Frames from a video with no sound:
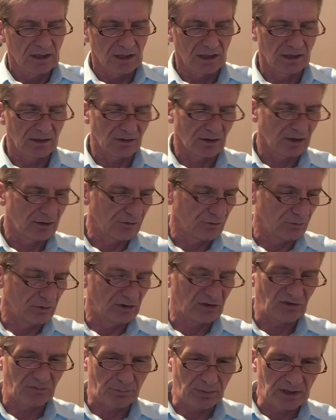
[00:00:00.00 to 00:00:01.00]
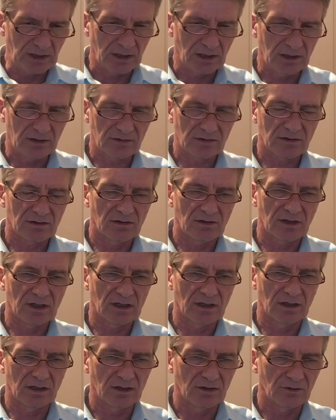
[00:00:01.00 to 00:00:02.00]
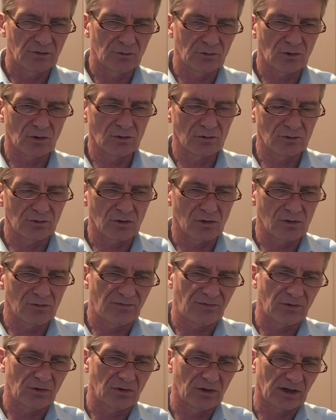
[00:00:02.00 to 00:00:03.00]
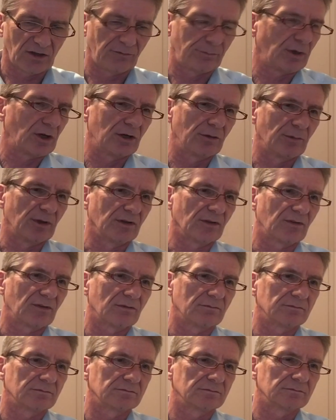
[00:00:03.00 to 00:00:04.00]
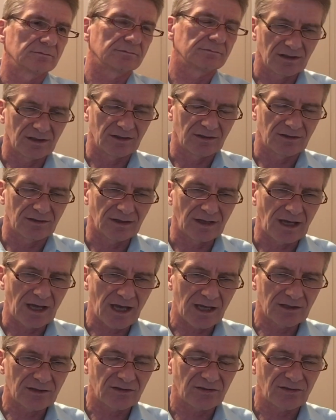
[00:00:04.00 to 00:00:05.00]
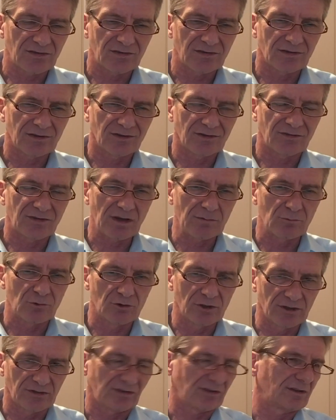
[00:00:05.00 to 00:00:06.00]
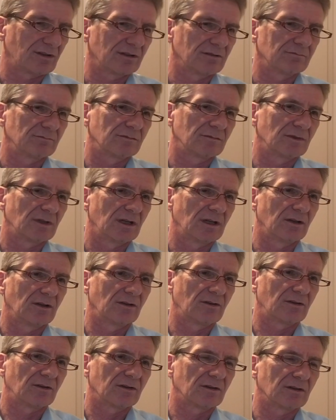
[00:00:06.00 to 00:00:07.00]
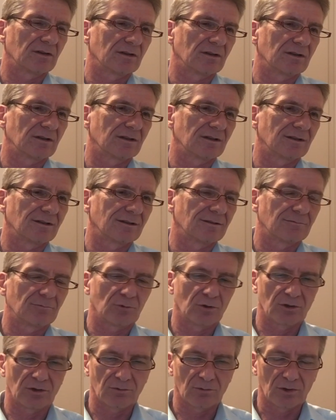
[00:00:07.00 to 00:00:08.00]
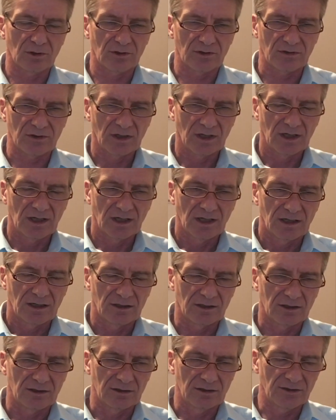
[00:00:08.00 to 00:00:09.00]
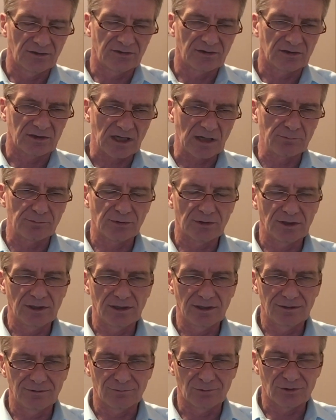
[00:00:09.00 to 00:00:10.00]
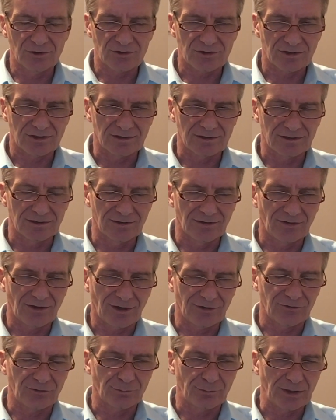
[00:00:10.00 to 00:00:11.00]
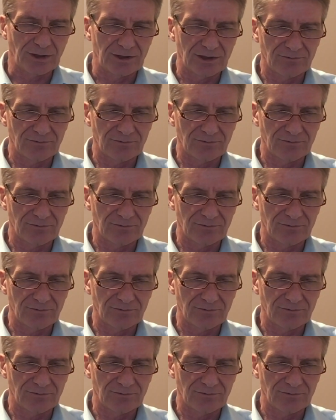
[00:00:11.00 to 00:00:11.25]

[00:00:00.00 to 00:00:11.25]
and you need speed, then you don't go for experiments. It adds some risk, and what a listed company which has to pay